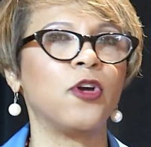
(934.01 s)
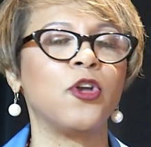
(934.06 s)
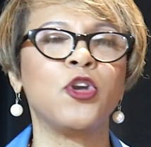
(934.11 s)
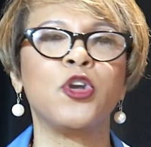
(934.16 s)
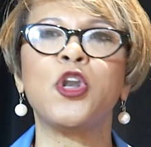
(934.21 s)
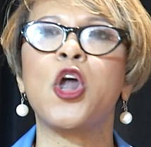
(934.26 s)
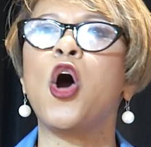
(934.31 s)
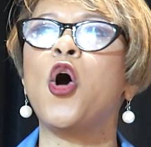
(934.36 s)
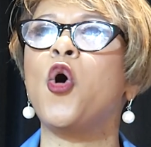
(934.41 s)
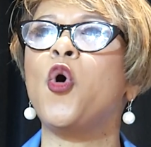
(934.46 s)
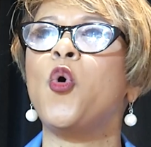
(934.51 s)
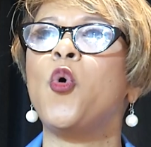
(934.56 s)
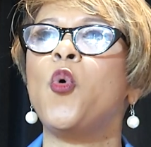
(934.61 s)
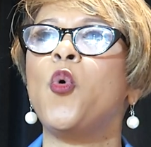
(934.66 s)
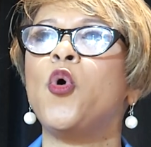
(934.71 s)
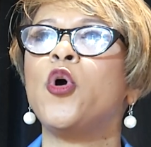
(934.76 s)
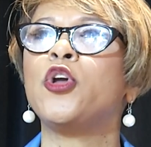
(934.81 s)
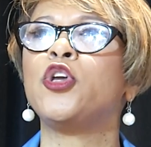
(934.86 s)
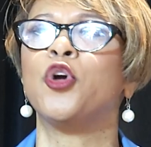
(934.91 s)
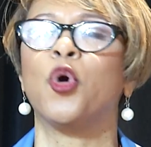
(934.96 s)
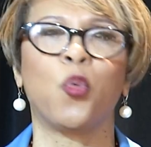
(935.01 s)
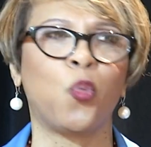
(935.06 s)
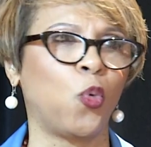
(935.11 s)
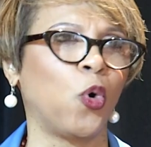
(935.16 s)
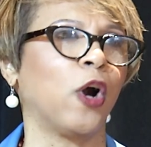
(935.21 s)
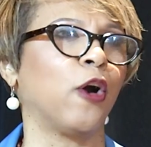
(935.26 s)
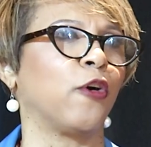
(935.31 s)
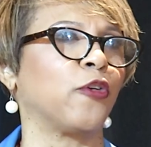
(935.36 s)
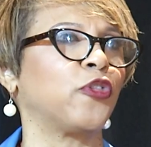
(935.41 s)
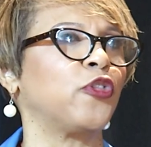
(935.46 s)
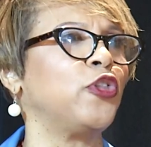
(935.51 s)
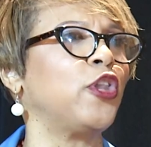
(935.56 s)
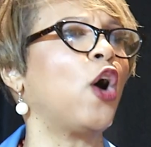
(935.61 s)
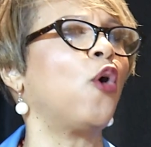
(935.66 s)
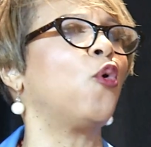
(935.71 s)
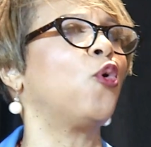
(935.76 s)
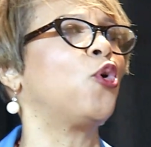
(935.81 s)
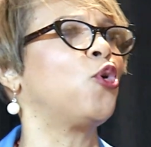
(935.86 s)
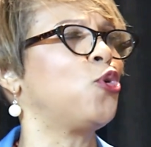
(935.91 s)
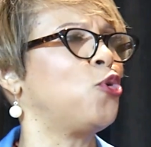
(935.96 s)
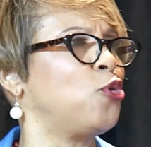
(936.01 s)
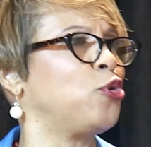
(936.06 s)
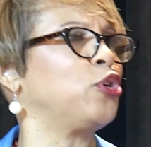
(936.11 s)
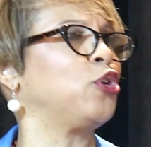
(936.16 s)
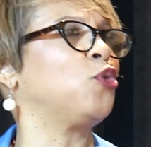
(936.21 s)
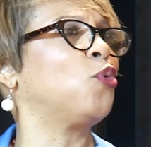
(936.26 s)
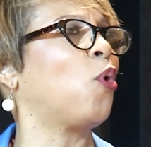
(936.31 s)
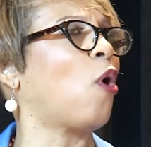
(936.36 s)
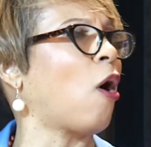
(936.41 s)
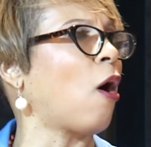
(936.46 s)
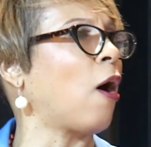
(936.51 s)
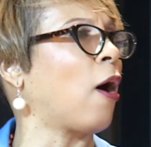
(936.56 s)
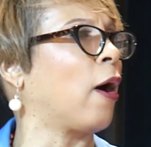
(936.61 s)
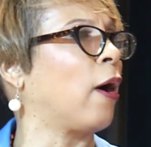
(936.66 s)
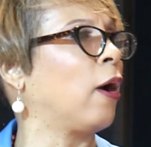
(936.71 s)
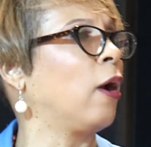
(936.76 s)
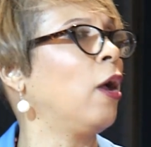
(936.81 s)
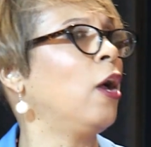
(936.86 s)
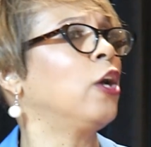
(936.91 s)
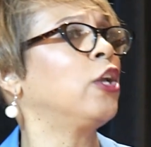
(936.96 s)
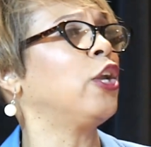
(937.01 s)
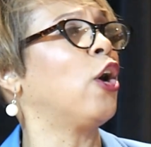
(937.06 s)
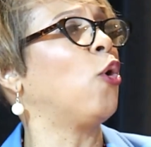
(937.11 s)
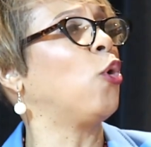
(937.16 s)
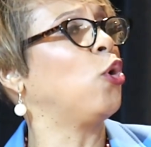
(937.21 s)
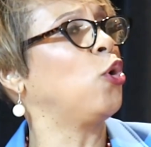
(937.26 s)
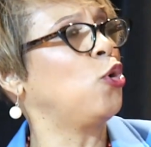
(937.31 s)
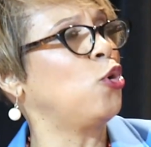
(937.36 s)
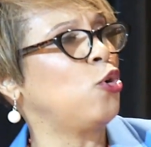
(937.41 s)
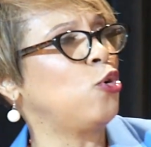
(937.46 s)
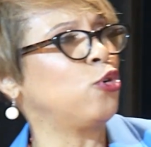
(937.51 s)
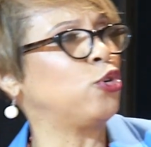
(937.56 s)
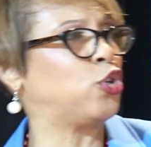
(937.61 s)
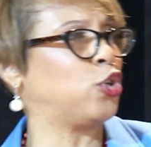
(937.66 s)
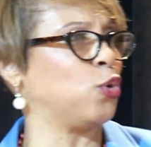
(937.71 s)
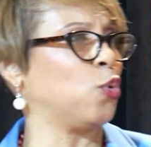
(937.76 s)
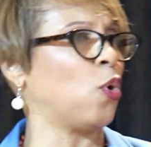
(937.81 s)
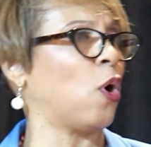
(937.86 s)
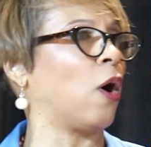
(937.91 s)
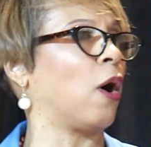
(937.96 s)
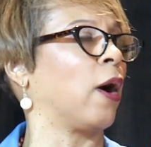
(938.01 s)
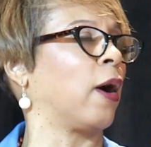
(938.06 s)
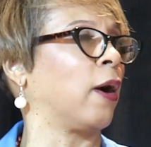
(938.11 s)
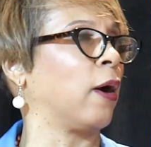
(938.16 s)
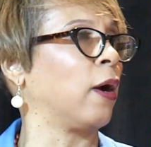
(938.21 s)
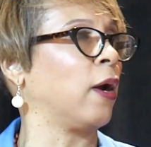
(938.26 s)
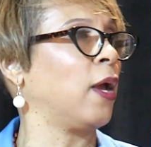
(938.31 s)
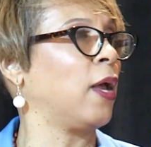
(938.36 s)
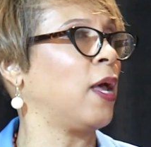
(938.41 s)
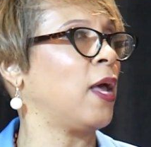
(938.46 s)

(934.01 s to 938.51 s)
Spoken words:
know your worth, know who you are, know whose you are,